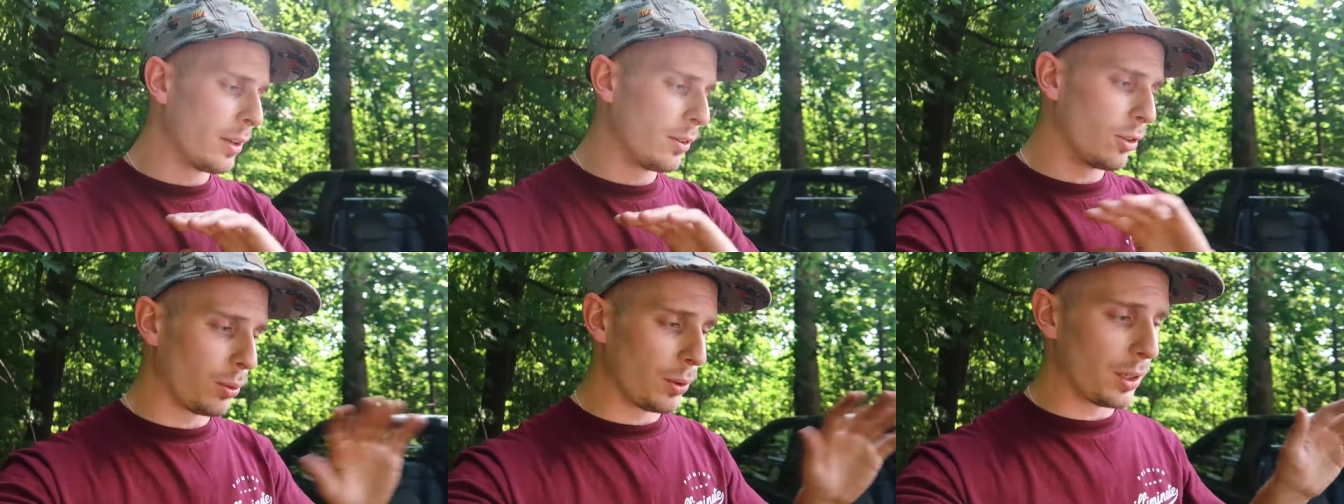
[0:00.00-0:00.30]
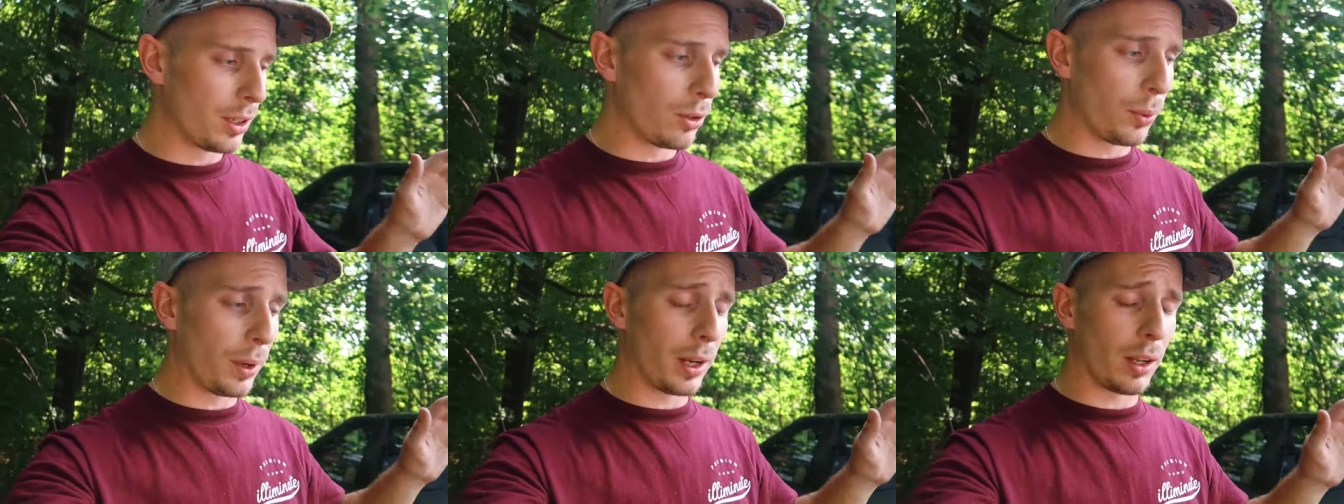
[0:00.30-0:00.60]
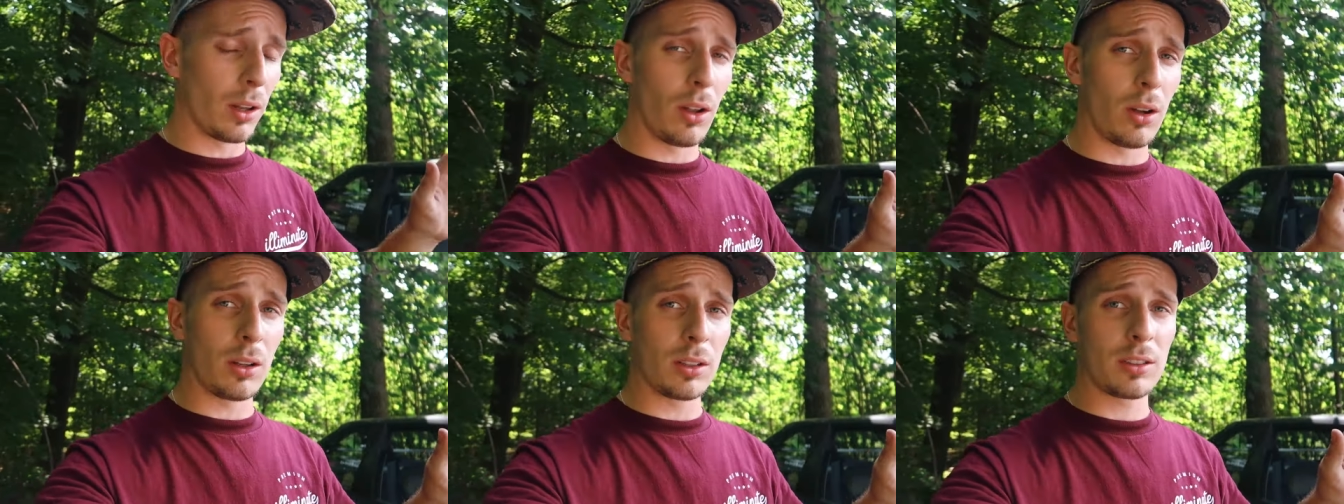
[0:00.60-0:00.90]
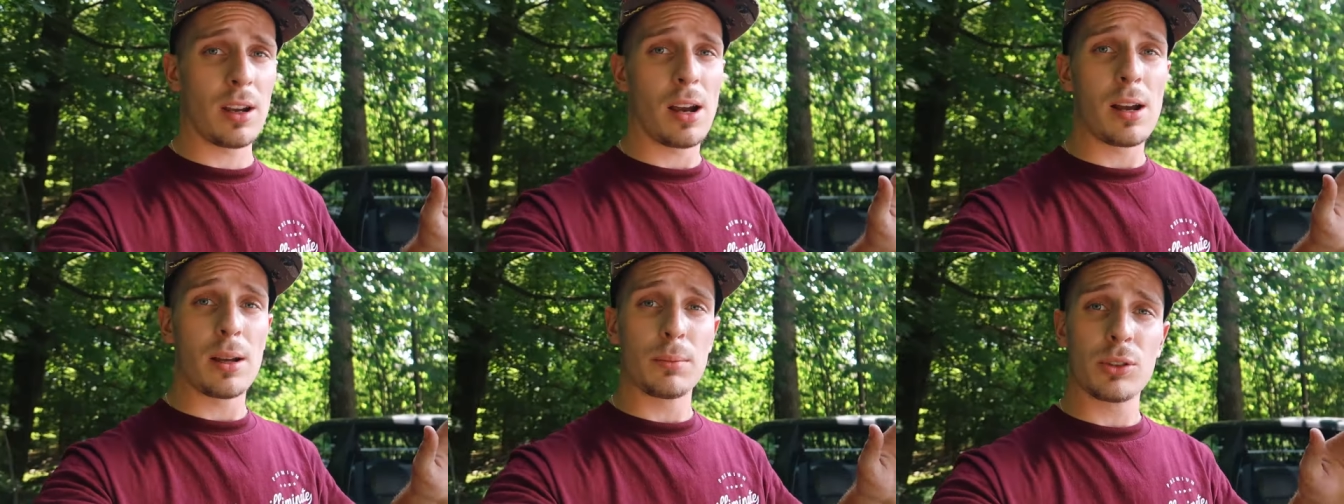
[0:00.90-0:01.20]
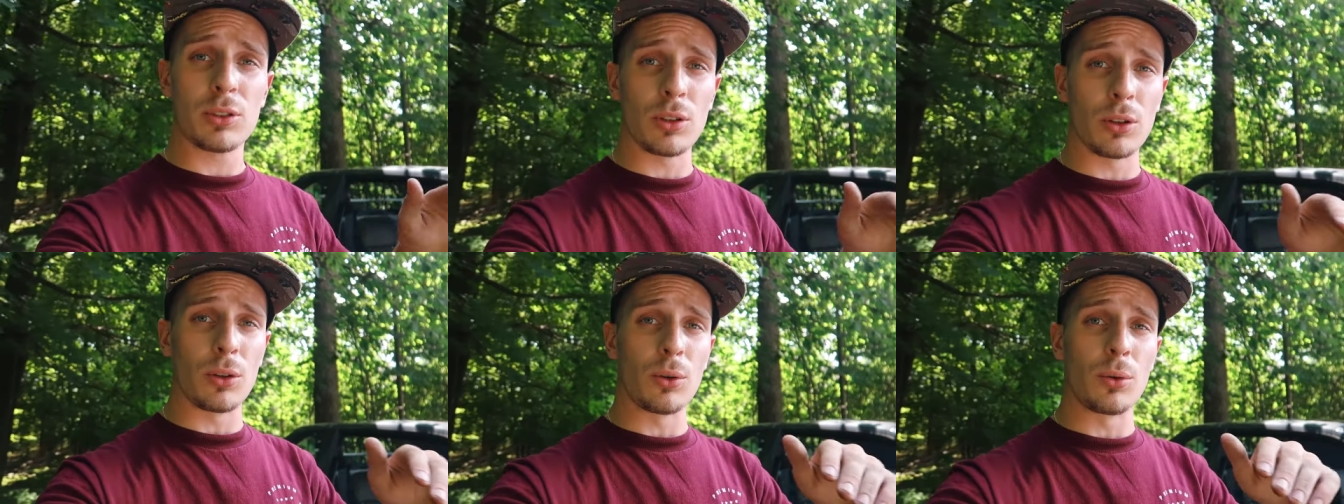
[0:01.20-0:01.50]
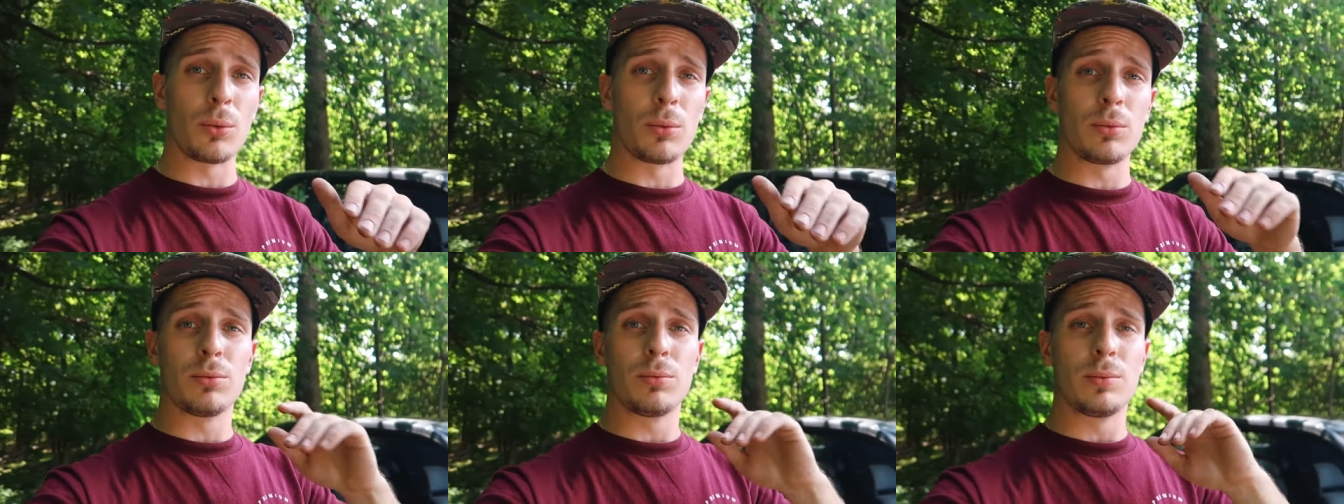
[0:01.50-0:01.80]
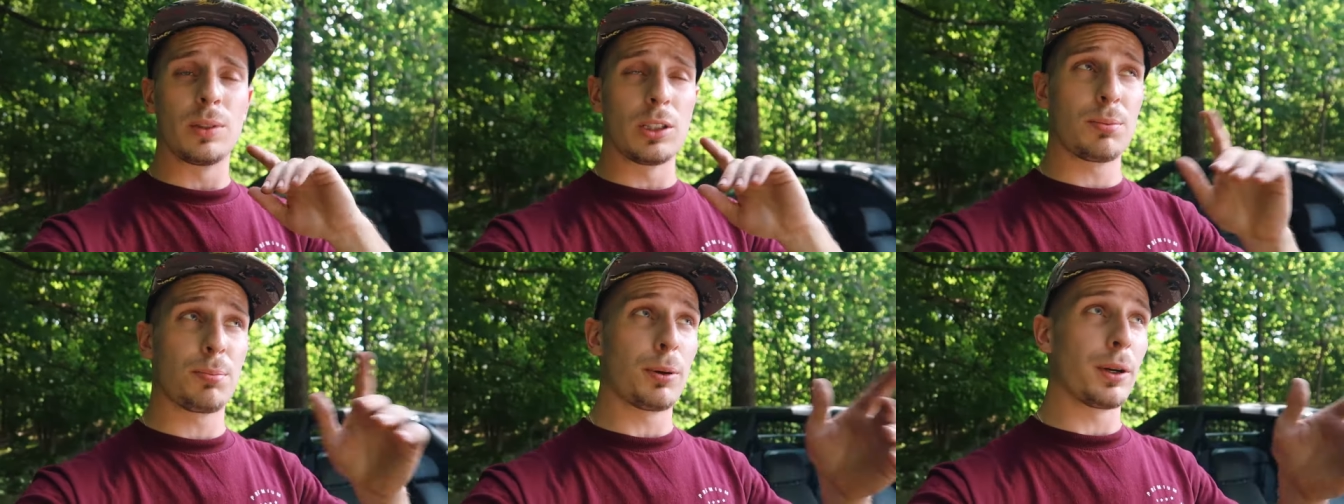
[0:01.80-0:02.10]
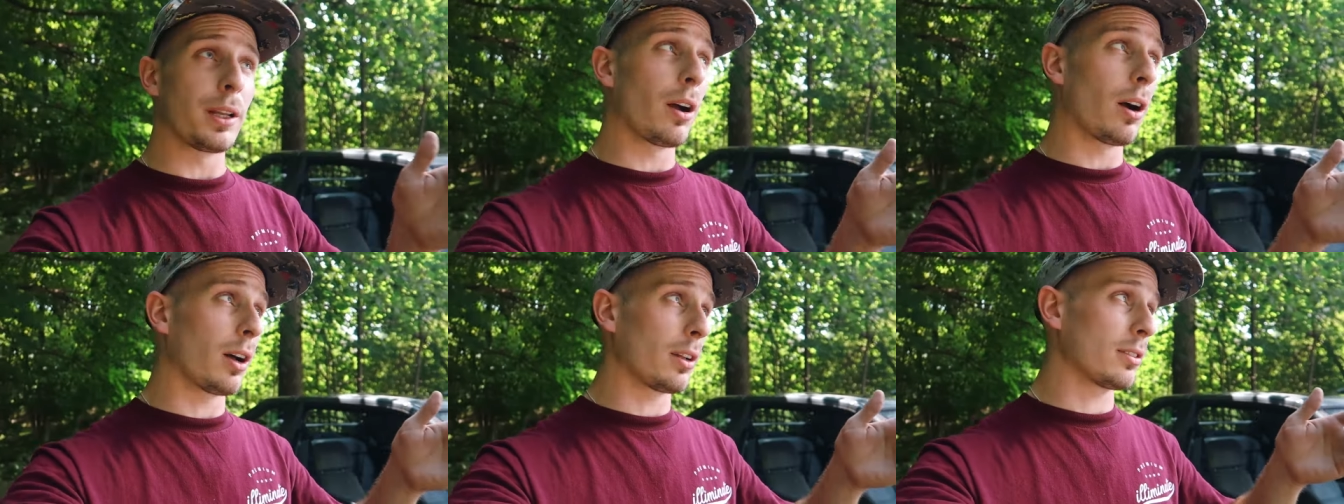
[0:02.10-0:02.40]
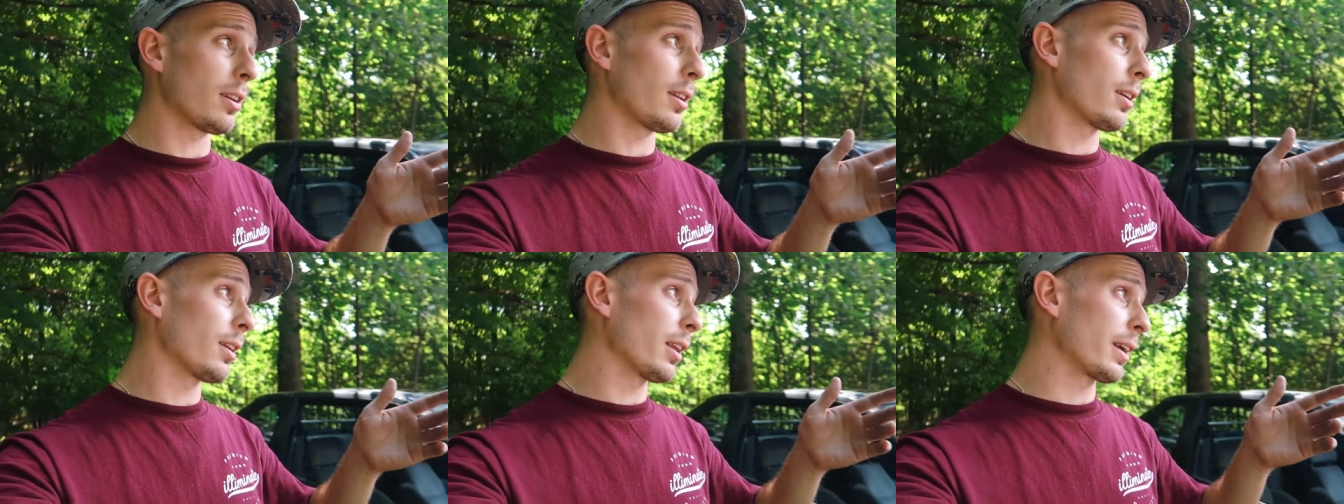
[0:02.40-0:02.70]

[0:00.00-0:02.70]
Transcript: Don't need to wait a long time, so it's pretty hot today.